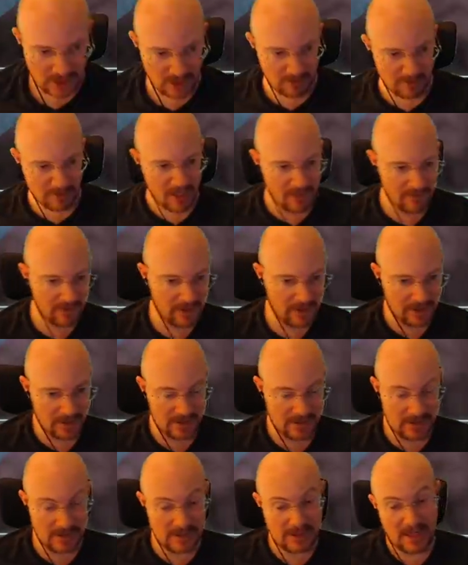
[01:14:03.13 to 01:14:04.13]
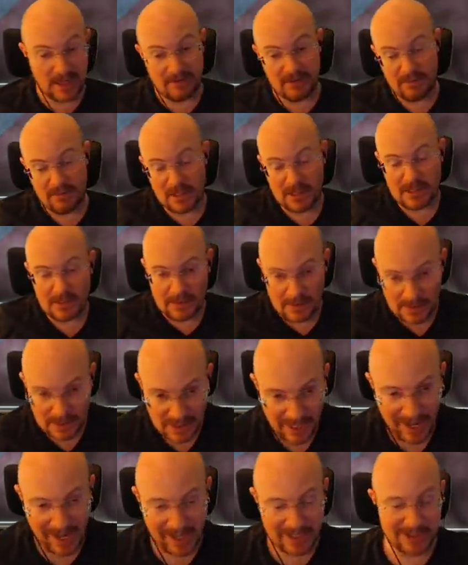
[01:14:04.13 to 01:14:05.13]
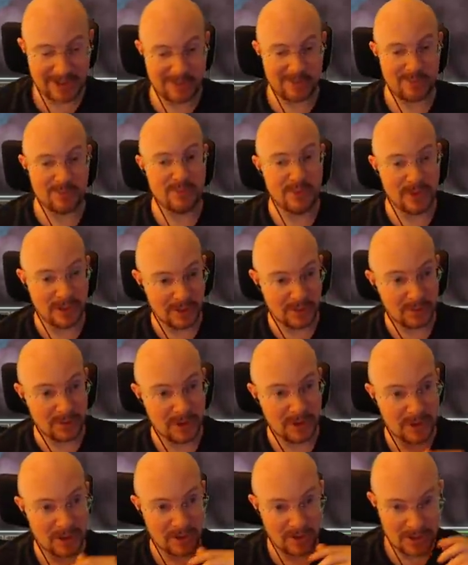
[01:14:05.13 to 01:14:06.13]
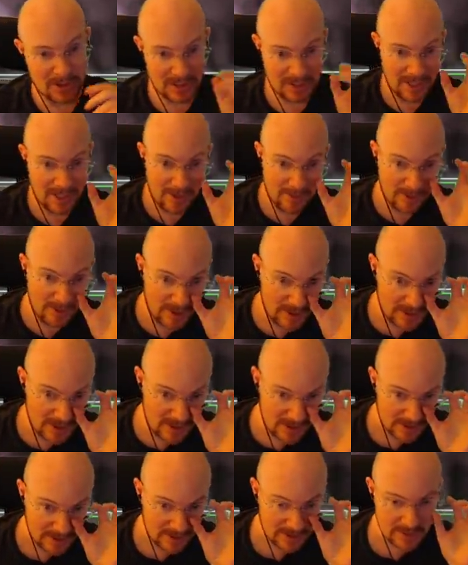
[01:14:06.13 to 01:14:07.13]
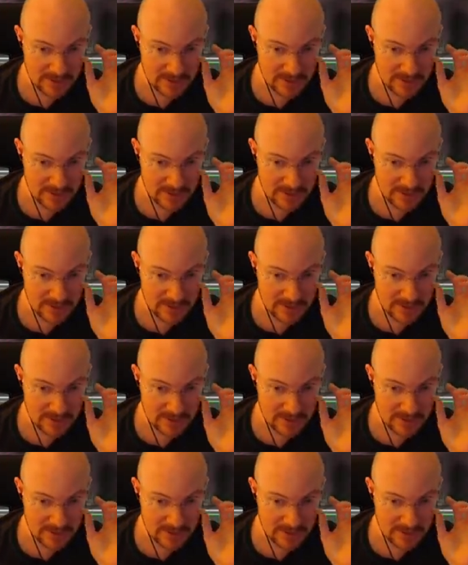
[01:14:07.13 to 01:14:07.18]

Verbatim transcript: keep a heavy because this heavy missile is actually really, really good stat wise.